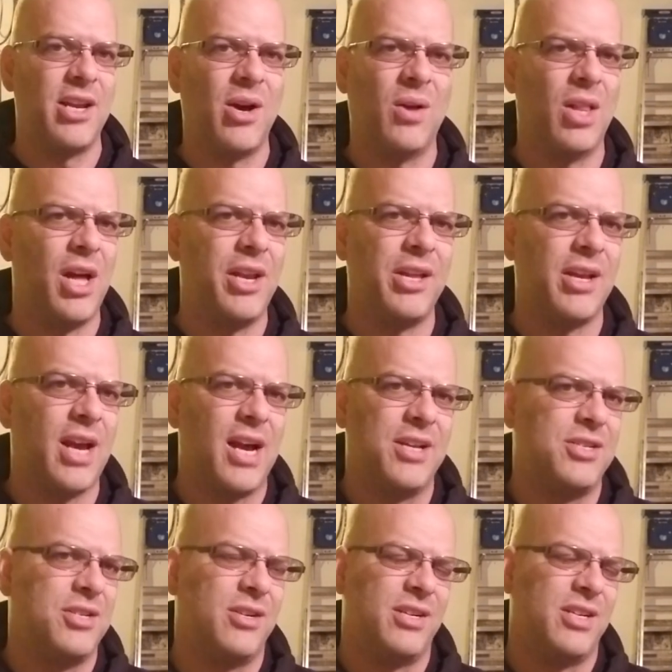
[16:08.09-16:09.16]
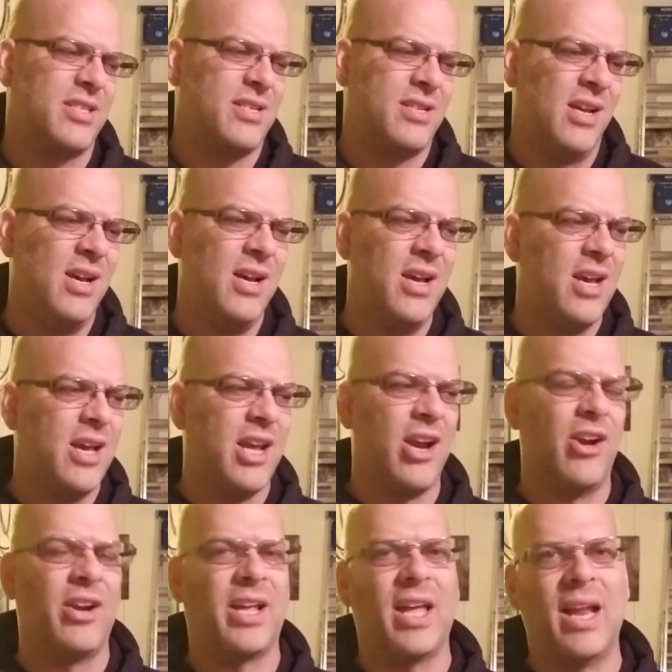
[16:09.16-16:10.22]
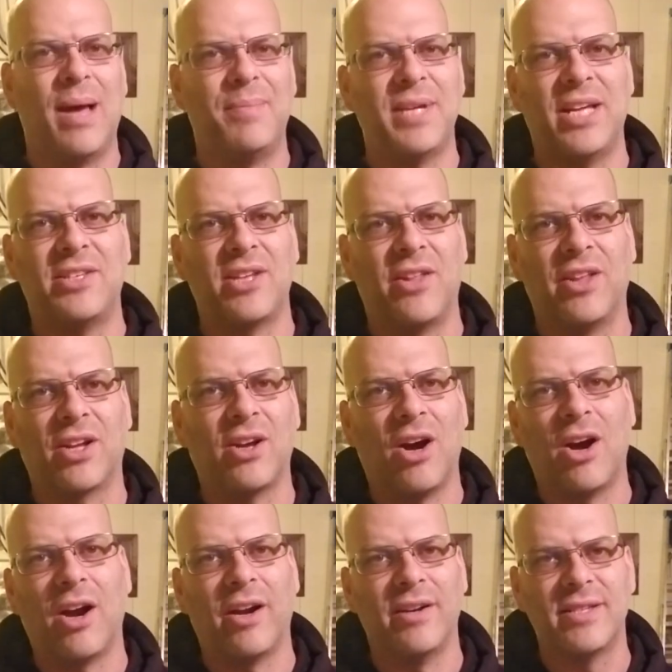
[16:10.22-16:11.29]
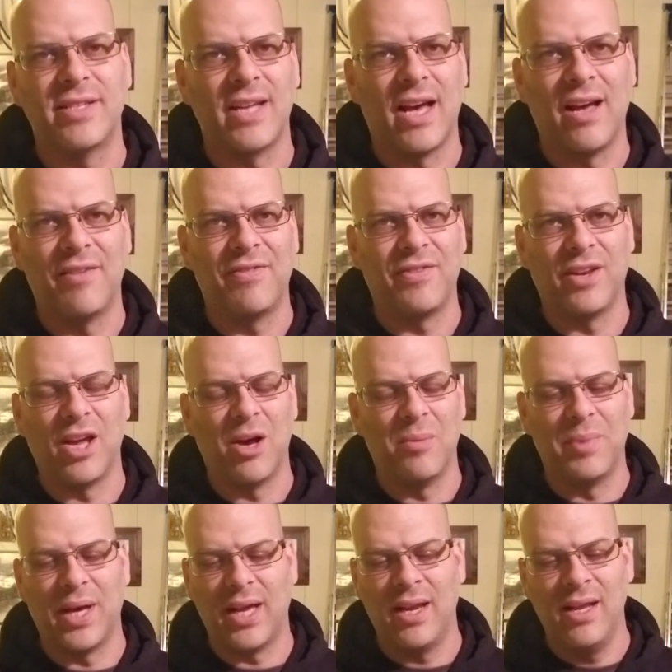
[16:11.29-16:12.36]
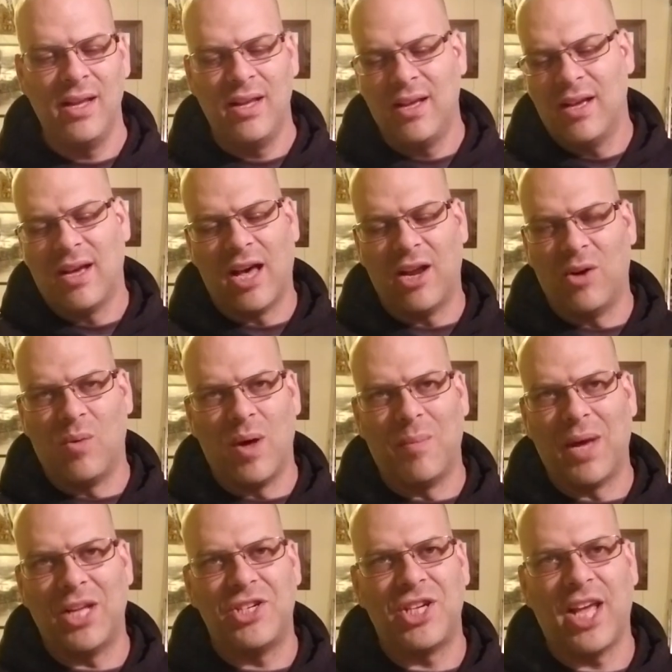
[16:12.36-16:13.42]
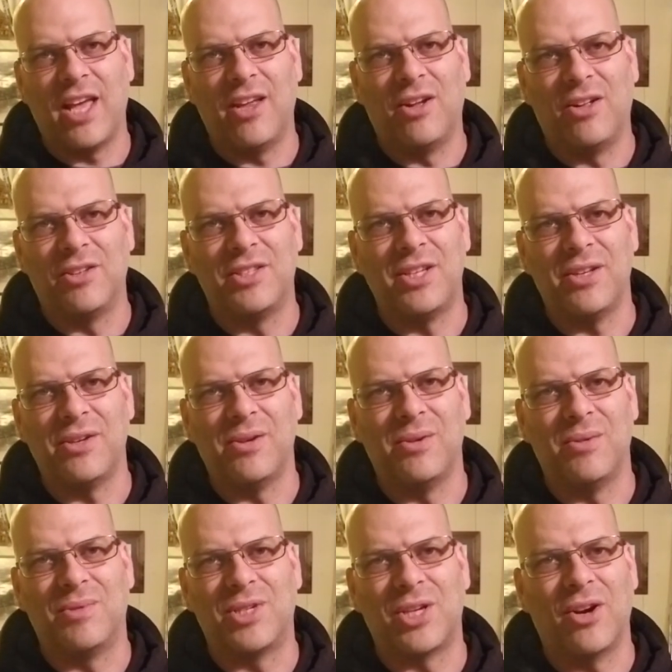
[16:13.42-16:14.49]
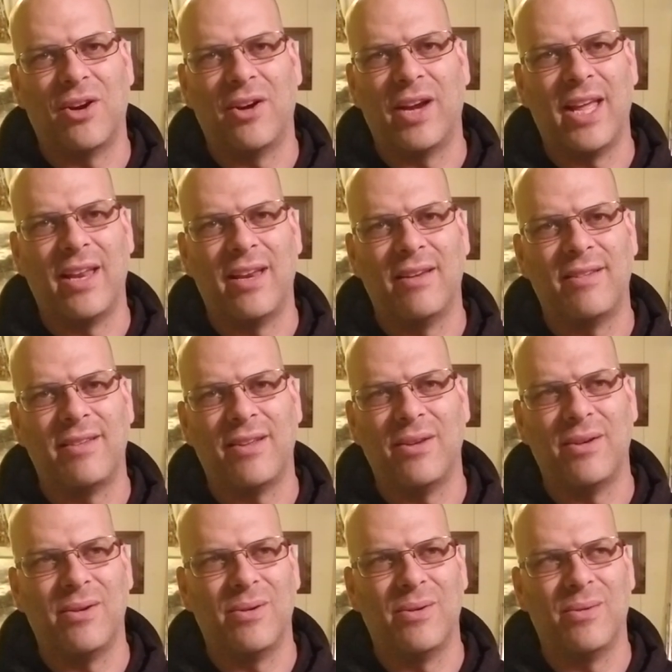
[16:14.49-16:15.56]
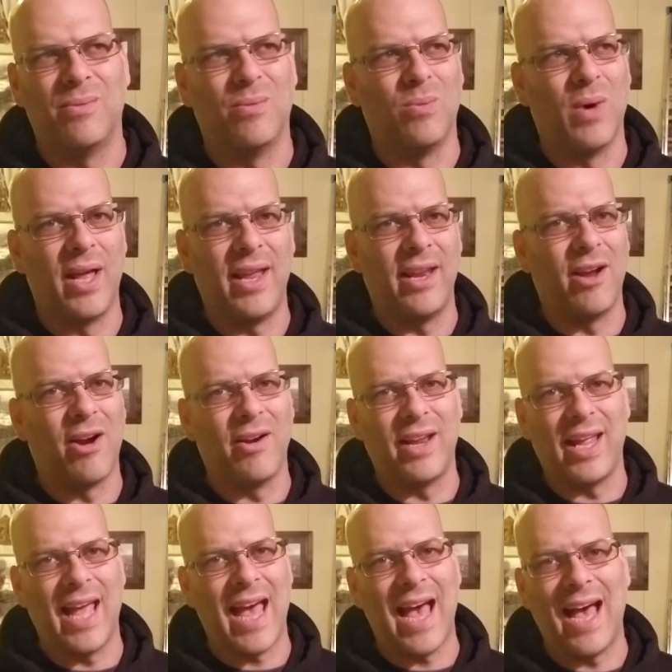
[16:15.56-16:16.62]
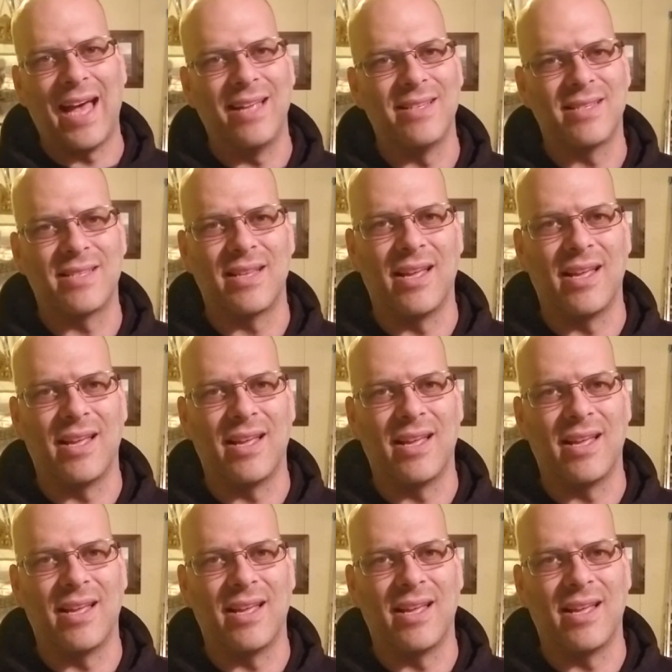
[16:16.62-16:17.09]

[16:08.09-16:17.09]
I know a lot of you guys are just here to get updates on the car and stuff, you know, but I don't want my channel to turn into what it already has.